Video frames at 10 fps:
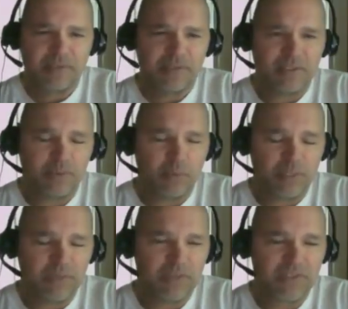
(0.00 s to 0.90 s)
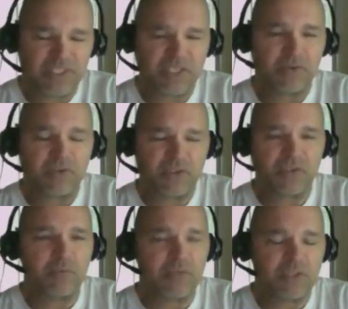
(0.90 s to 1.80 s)
You know, whatever the
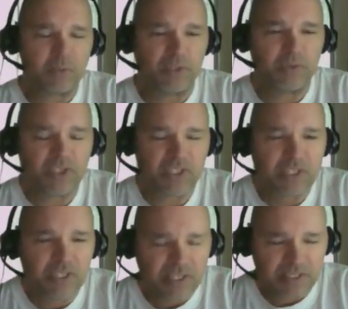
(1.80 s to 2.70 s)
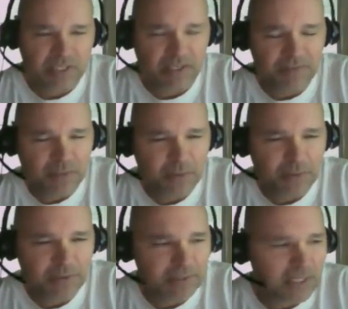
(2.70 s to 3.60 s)
syndrome is, where you just love
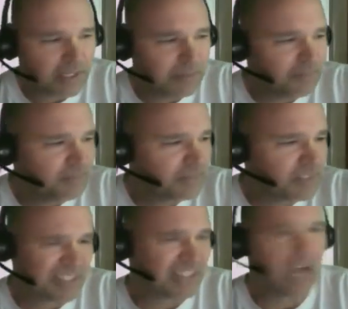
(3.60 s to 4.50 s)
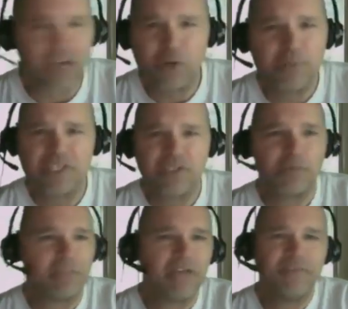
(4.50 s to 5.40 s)
your um, Stockholm
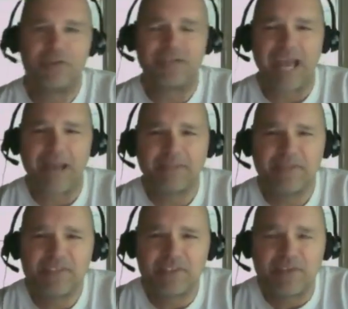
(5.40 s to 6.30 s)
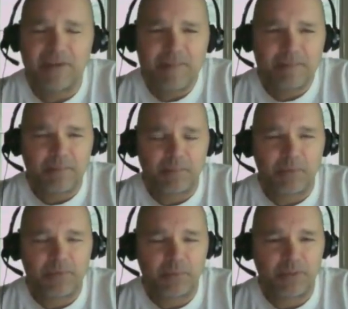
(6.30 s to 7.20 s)
syndrome, love your captives, and
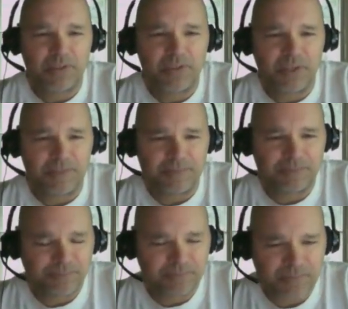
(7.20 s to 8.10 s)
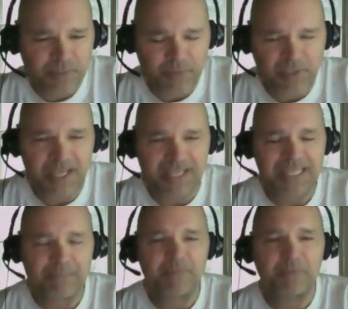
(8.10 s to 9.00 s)
but with with um, with the guy in
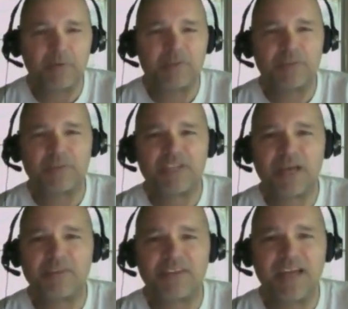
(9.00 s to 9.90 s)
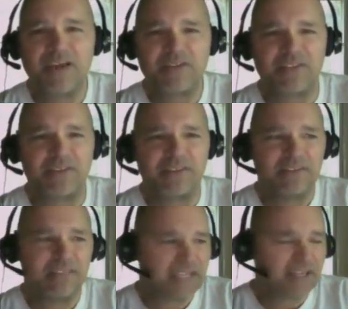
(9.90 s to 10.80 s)
Game of Thrones, it was times a thousand.
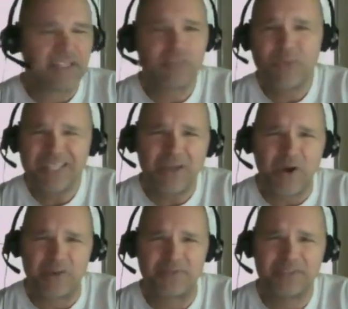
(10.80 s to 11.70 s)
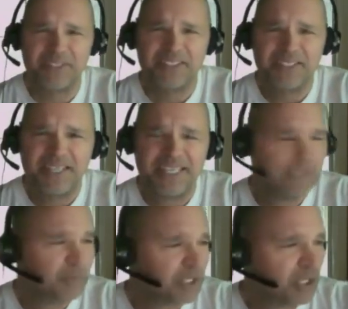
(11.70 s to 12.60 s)
They cut his willy off, and
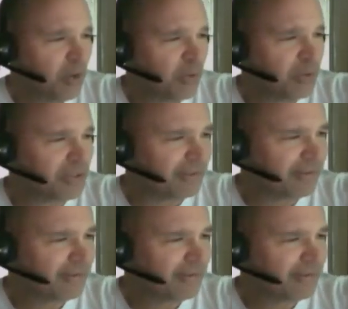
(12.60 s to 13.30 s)
he wouldn't go with her.